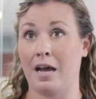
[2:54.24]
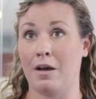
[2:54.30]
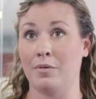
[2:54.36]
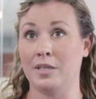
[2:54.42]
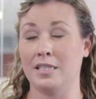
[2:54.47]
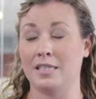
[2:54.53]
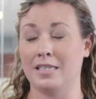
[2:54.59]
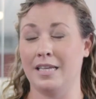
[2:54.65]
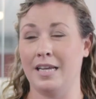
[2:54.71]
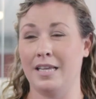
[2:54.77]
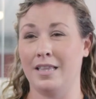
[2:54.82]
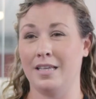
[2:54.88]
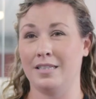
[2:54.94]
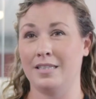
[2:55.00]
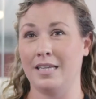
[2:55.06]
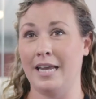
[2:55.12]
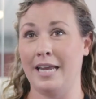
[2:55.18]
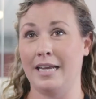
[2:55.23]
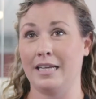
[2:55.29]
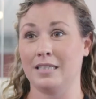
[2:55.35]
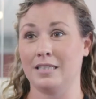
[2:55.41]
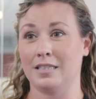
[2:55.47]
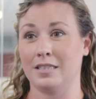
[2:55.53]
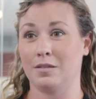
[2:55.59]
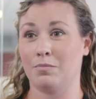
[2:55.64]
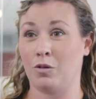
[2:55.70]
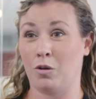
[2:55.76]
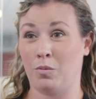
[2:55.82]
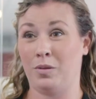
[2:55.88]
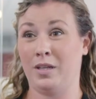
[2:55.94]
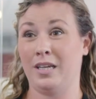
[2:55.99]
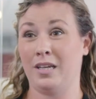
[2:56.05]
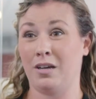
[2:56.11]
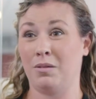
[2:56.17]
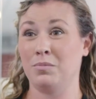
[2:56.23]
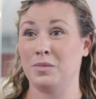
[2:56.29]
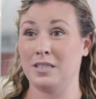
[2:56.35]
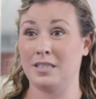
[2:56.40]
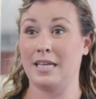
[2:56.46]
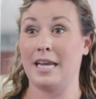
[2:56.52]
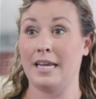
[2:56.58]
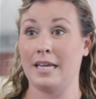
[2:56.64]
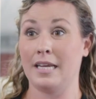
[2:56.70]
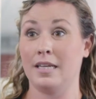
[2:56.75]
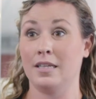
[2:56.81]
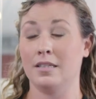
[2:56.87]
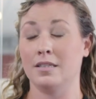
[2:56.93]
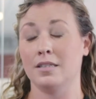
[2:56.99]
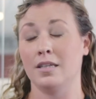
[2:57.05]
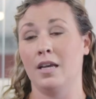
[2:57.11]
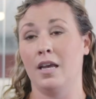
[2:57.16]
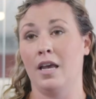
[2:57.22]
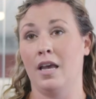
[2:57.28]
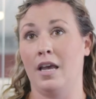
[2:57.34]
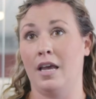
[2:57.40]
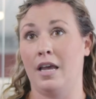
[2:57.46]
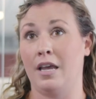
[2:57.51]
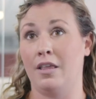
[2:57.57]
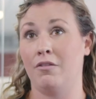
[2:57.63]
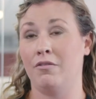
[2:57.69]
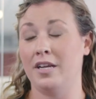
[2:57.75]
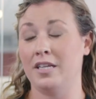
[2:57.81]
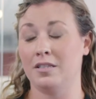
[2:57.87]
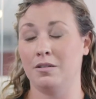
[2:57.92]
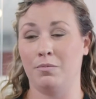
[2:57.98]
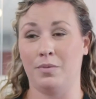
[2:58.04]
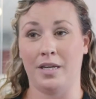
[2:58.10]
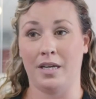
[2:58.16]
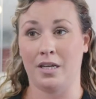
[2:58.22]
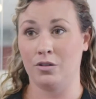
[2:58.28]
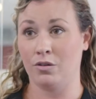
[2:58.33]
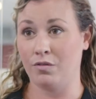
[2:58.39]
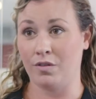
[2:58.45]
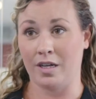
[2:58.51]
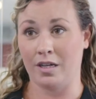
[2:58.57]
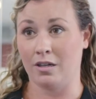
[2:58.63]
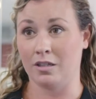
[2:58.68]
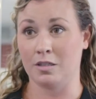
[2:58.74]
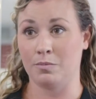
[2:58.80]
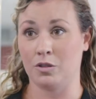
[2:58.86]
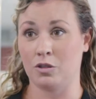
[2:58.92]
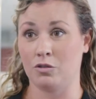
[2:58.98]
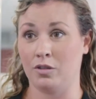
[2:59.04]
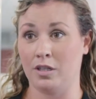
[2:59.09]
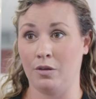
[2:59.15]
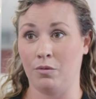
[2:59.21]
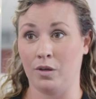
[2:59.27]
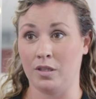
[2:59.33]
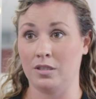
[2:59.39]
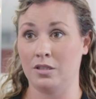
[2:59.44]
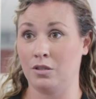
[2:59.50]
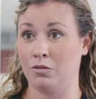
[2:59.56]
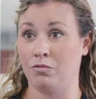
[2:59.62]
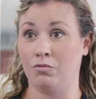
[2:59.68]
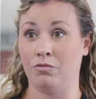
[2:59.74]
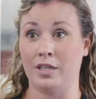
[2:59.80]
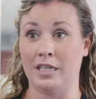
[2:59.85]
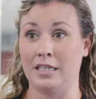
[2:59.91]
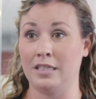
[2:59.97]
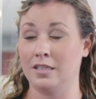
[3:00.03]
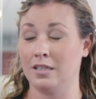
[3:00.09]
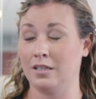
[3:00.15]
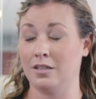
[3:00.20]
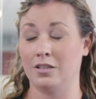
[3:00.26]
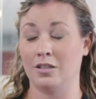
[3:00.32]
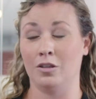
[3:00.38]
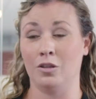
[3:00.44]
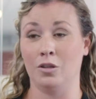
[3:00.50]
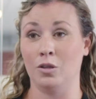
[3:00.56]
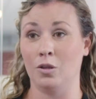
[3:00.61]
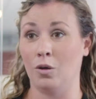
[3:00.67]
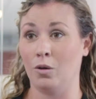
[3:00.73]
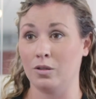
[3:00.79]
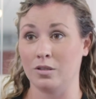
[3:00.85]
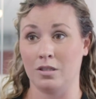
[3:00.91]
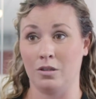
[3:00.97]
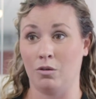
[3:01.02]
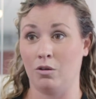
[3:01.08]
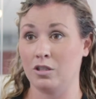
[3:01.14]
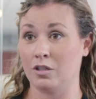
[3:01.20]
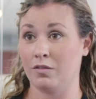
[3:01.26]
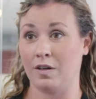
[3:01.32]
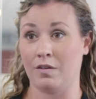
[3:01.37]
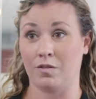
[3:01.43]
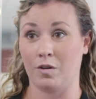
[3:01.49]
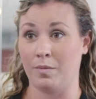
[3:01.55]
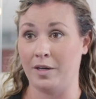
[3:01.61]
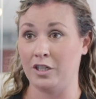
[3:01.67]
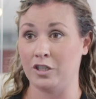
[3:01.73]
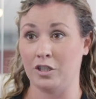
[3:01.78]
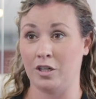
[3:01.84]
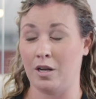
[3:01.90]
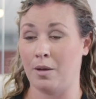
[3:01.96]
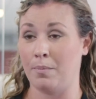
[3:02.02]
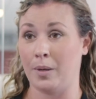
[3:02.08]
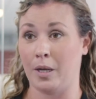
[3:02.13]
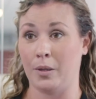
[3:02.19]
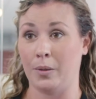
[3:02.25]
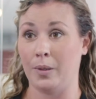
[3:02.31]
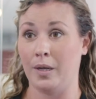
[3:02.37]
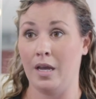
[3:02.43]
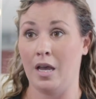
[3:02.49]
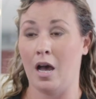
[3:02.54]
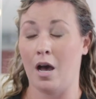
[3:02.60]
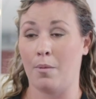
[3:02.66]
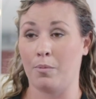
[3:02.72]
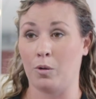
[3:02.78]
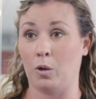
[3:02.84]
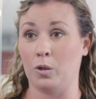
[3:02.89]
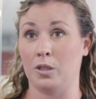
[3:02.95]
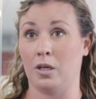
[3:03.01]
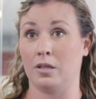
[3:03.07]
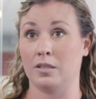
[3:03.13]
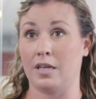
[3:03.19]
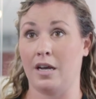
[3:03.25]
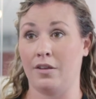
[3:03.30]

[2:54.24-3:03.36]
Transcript: I would say that text probably comes second. The reason being, I don't think customers really want to read lots and lots of information about a product.